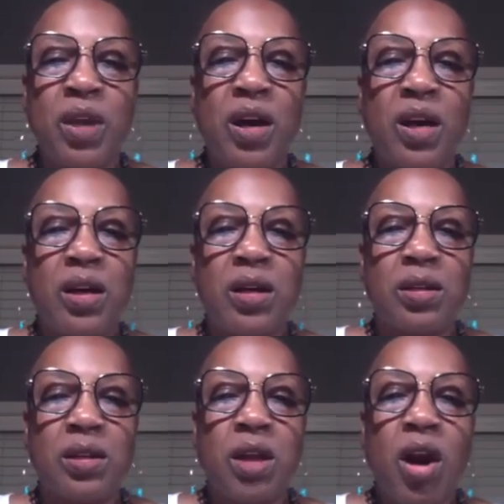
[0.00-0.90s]

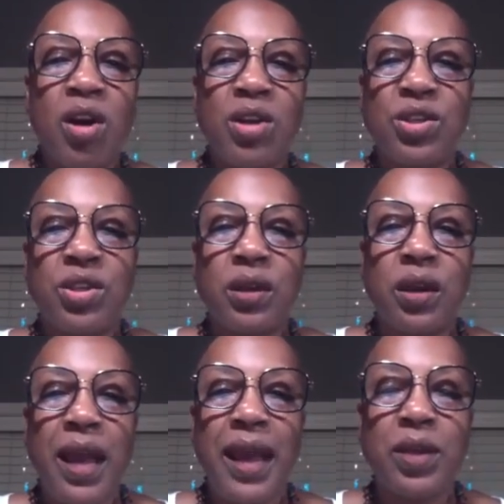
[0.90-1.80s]
large
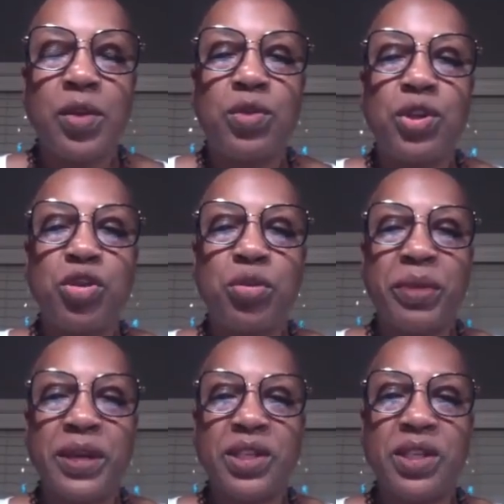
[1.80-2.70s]
handled
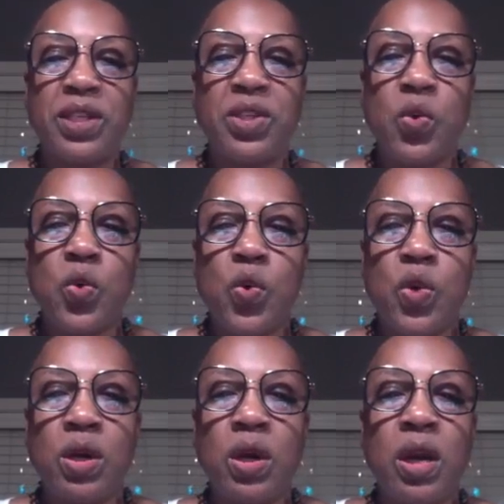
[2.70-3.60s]
toothbrushes
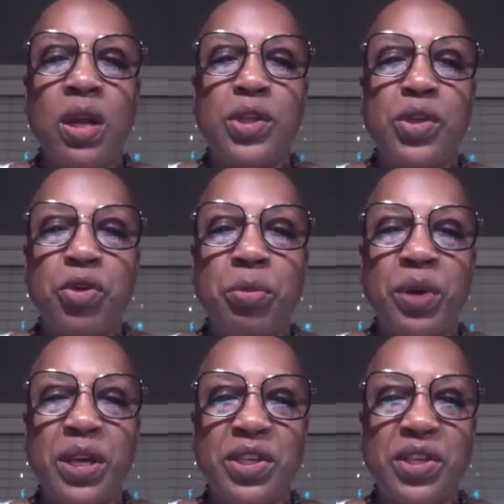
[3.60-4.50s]
or
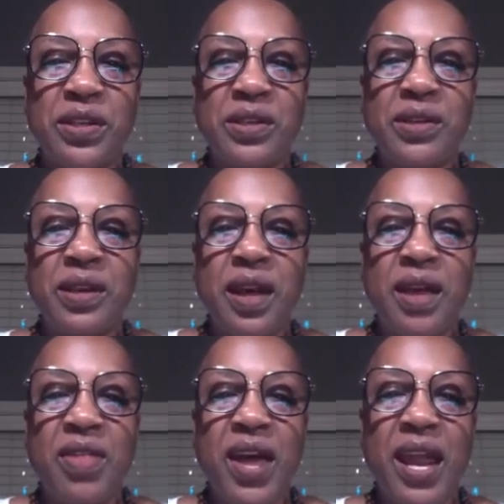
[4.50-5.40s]
toothbrushes
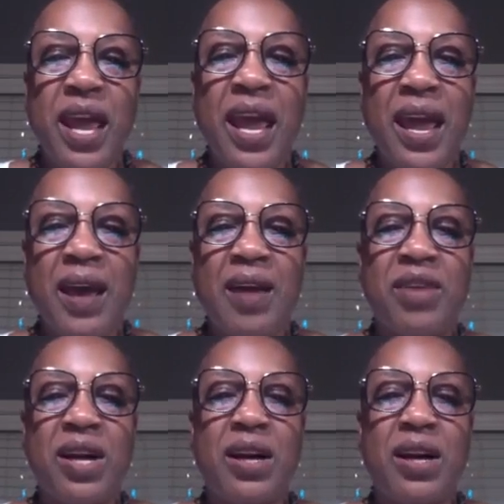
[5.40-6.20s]
that have